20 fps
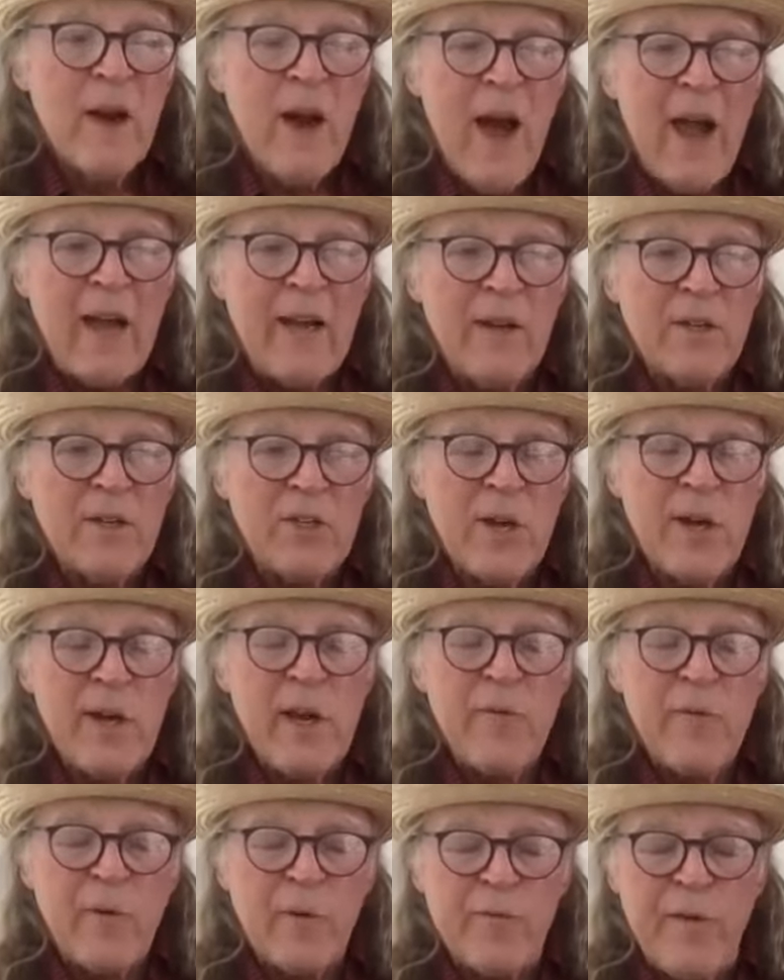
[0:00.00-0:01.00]
I can
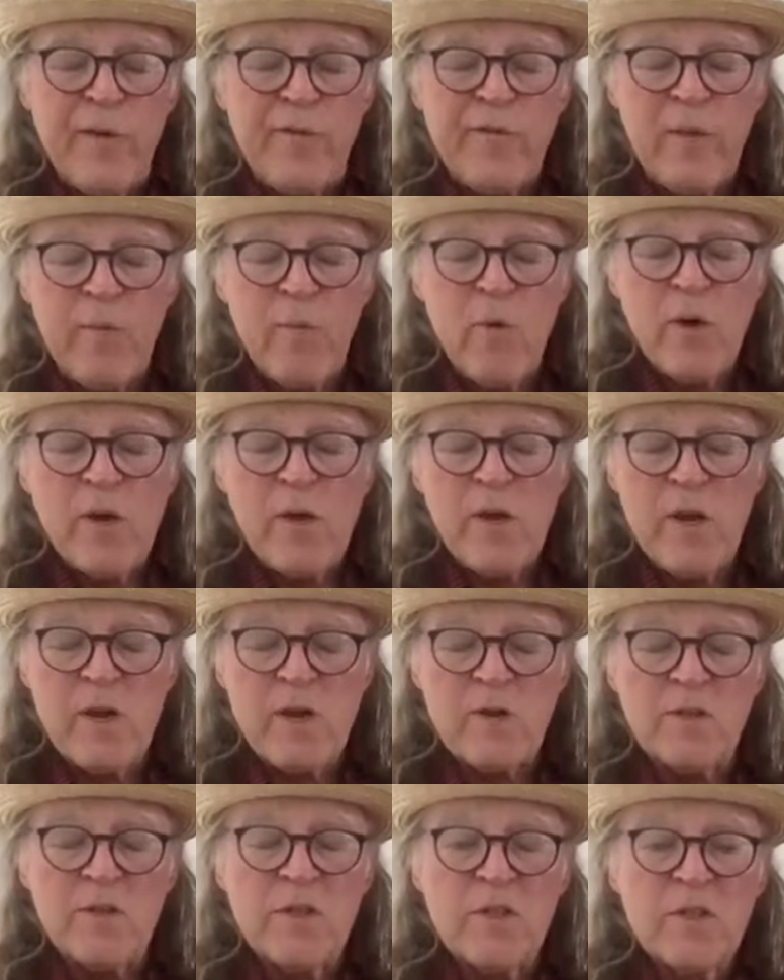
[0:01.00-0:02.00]
study for 50 more
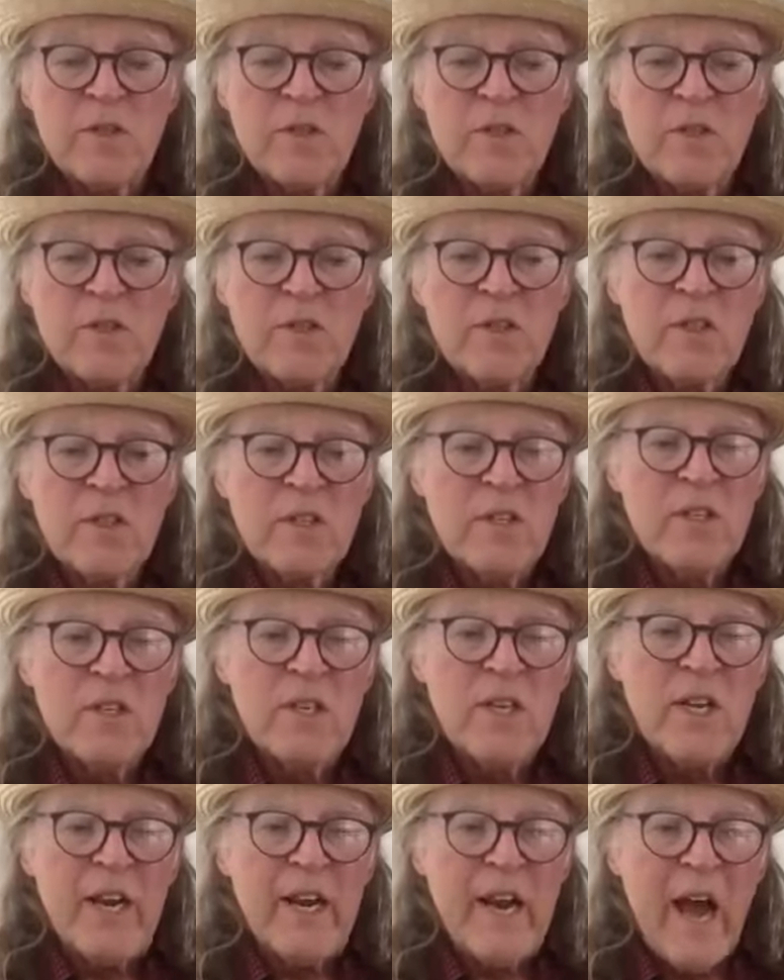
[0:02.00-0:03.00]
years,
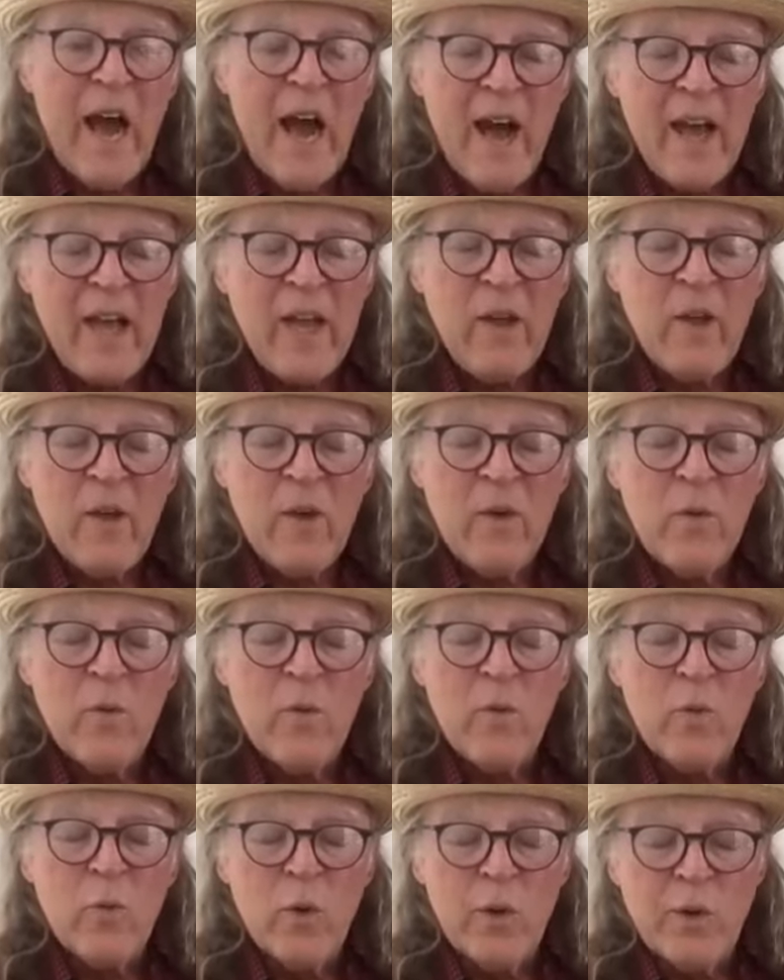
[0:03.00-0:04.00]
and I
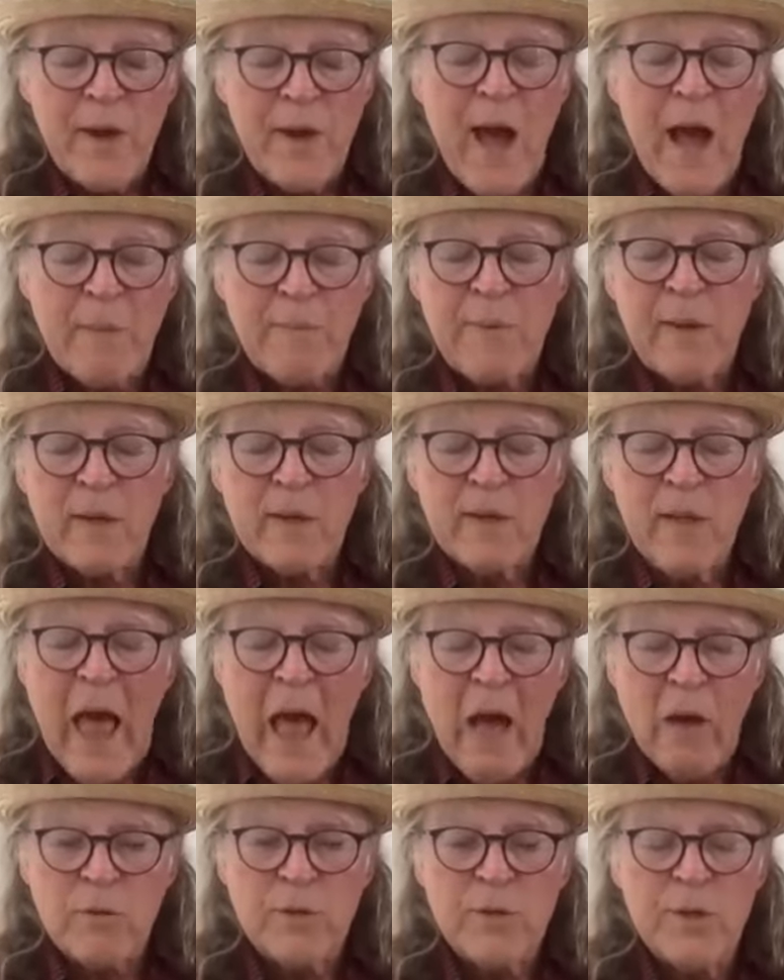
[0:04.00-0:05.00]
will not be
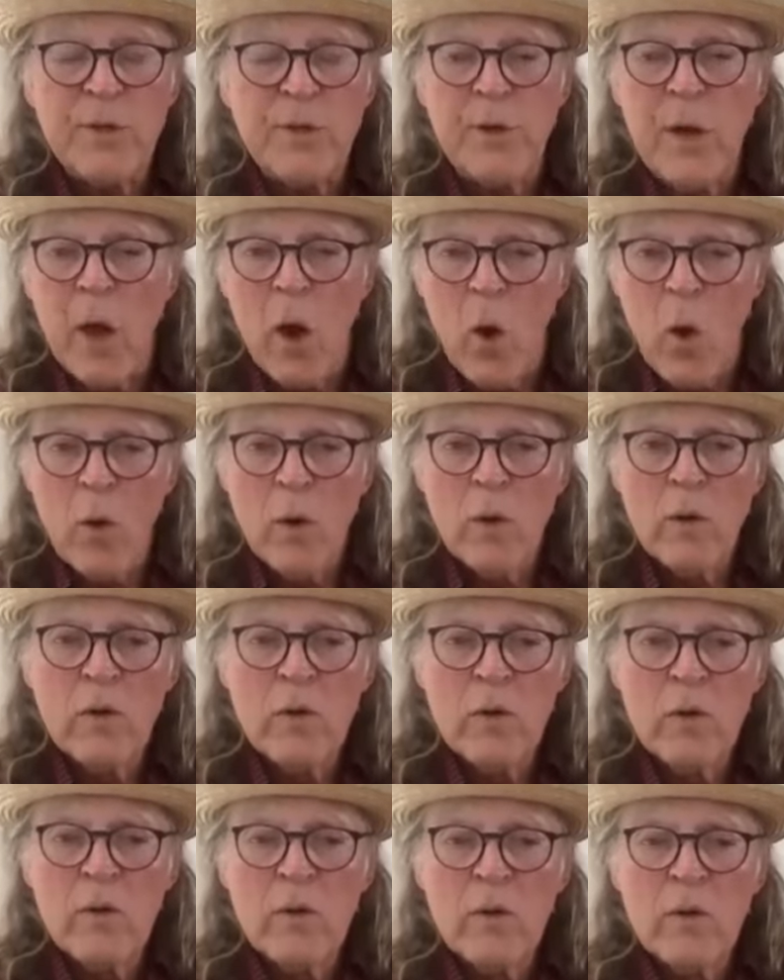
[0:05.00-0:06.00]
allowed to know
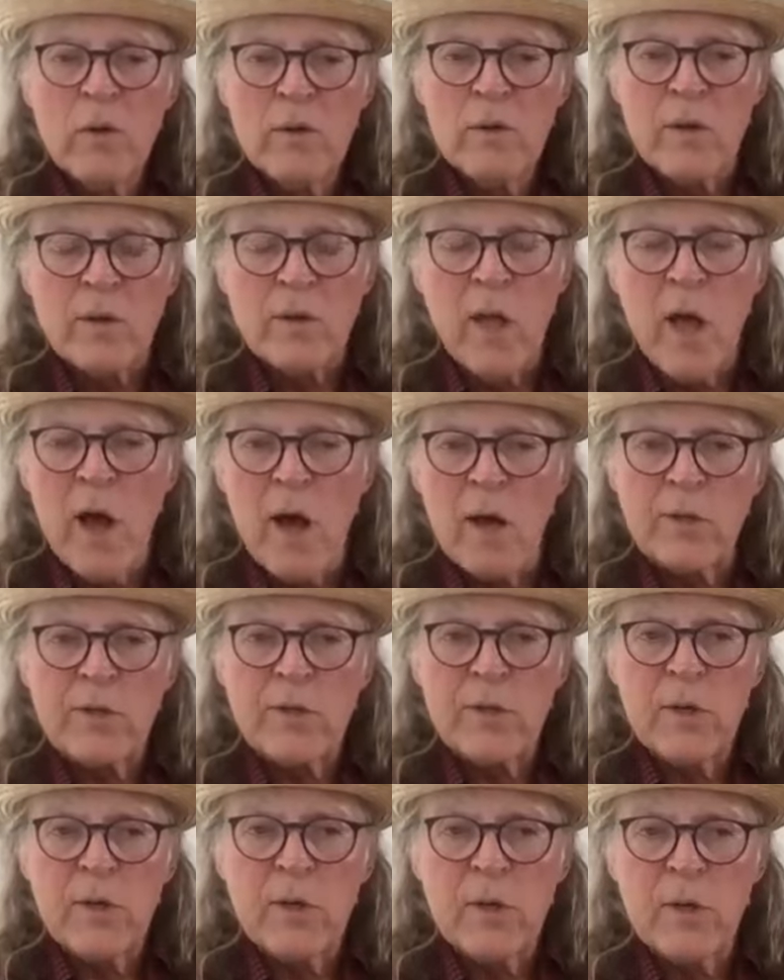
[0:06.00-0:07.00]
the
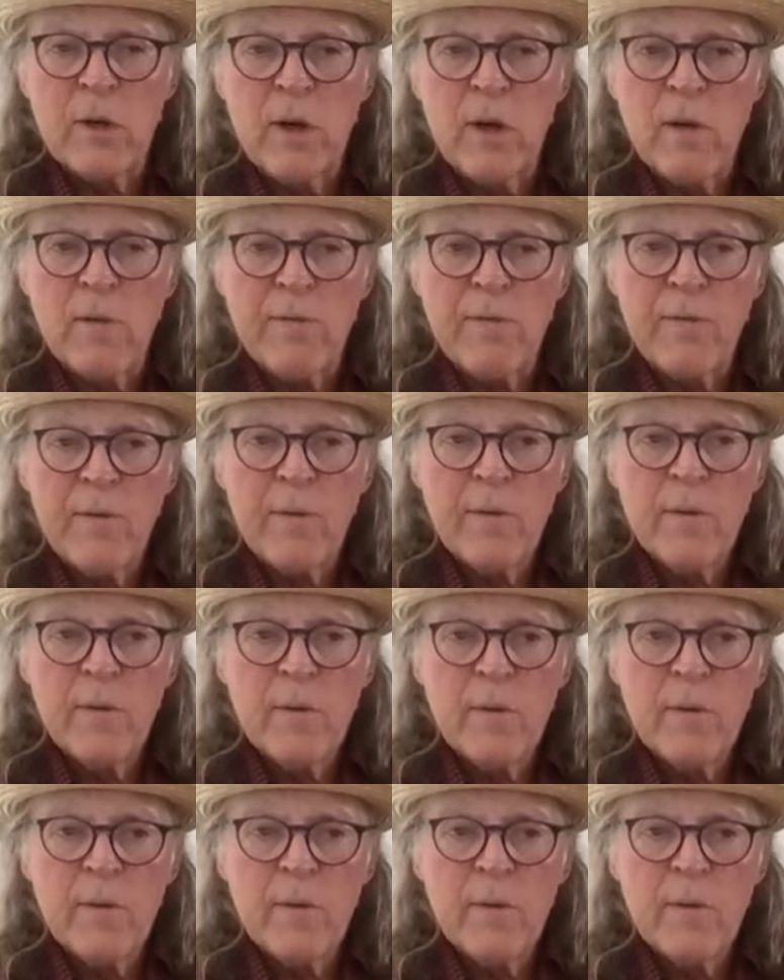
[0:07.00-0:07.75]
laws of